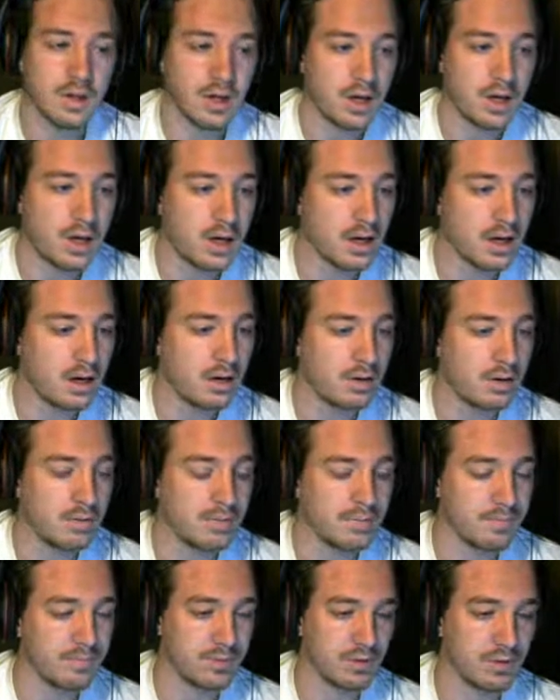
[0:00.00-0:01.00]

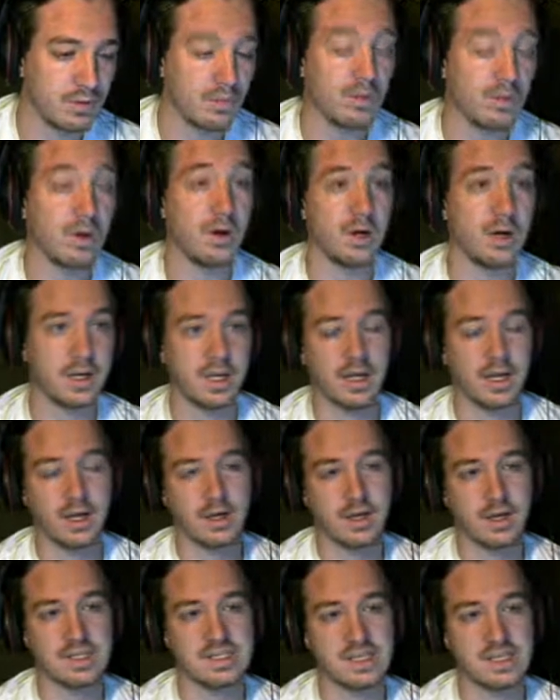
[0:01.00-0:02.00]
Um, or again, I
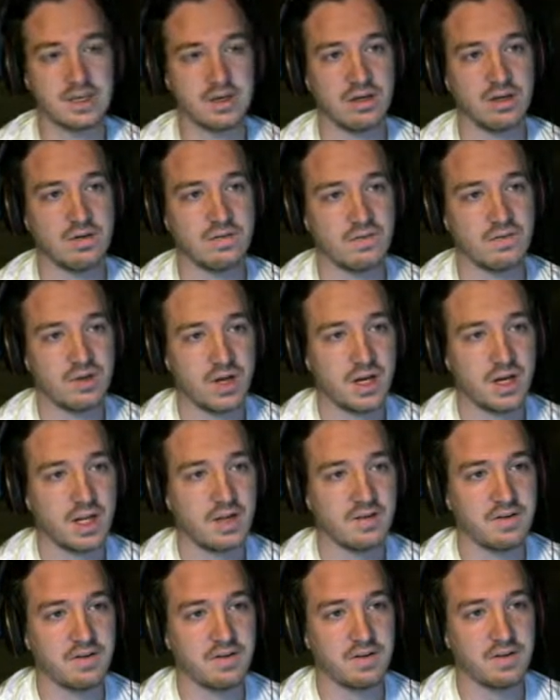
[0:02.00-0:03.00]
guess I could have tried
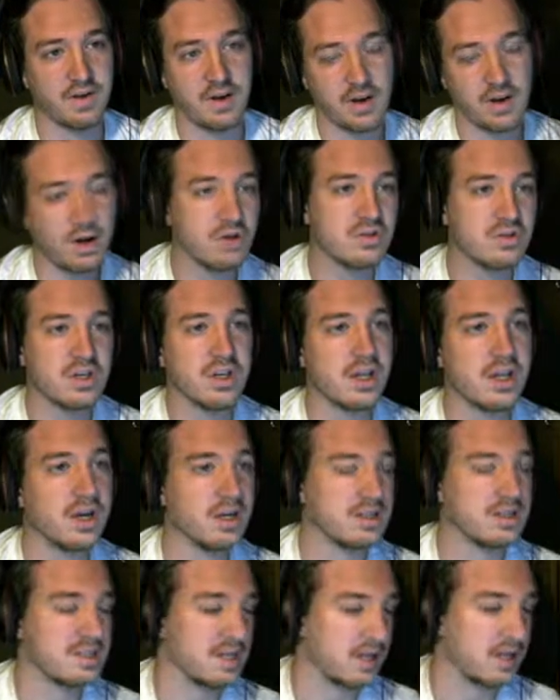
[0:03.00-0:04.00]
1810. I'll try that in a
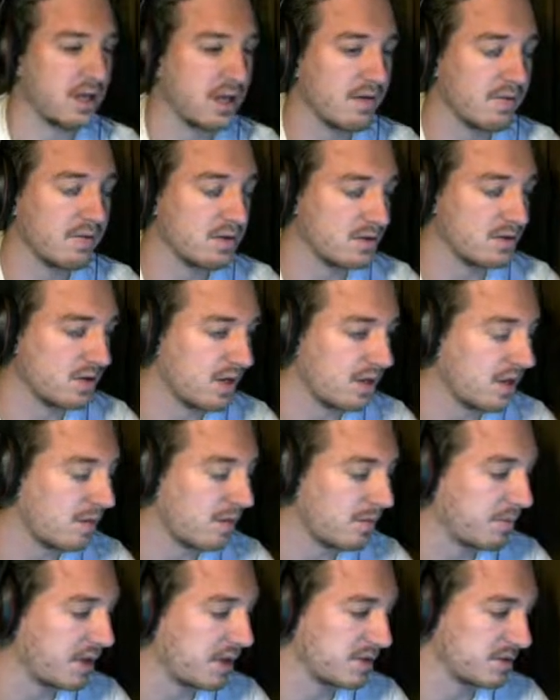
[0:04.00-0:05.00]
sec. I haven't tried that
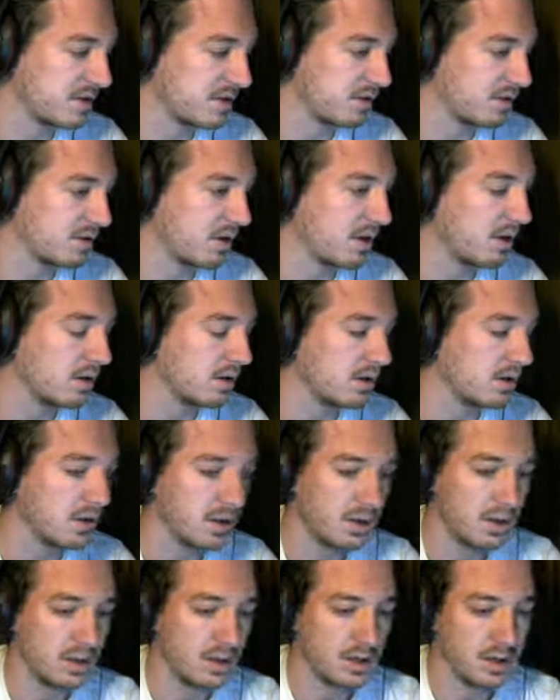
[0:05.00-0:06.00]
passcode yet.
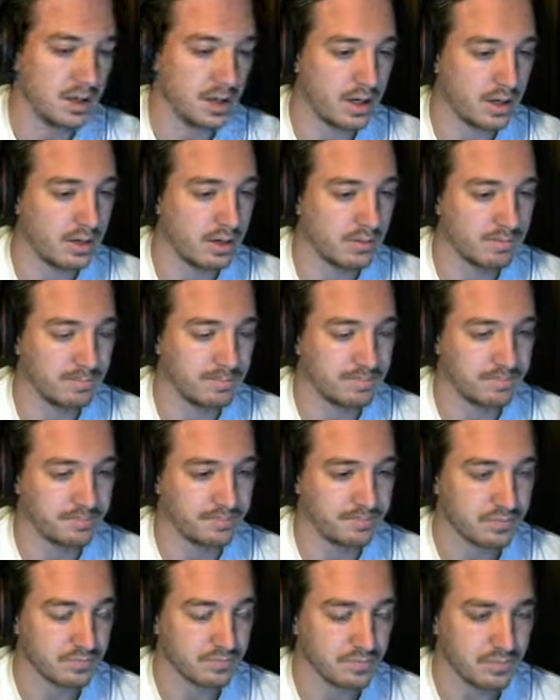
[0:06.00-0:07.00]
Um,
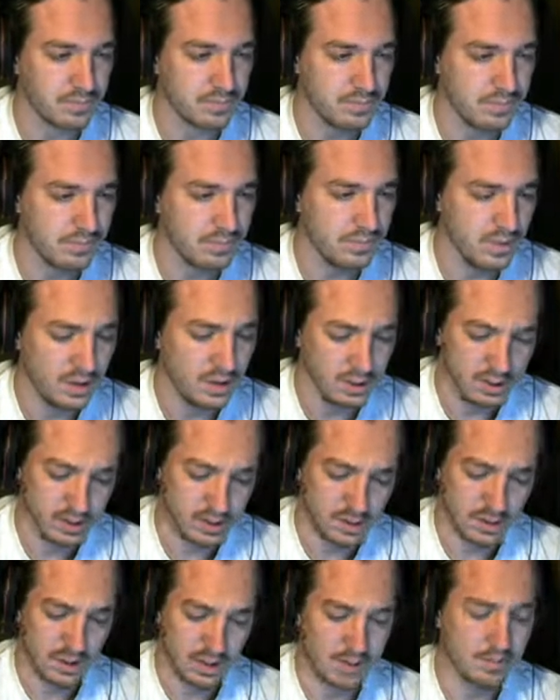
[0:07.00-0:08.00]

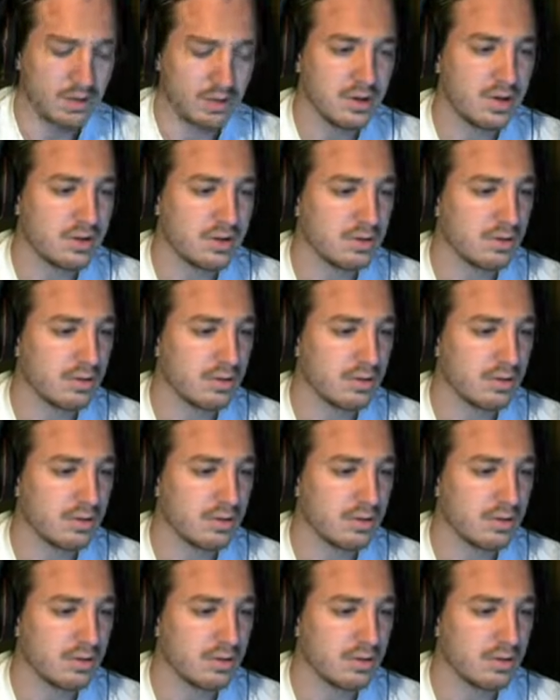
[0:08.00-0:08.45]
I'm looking through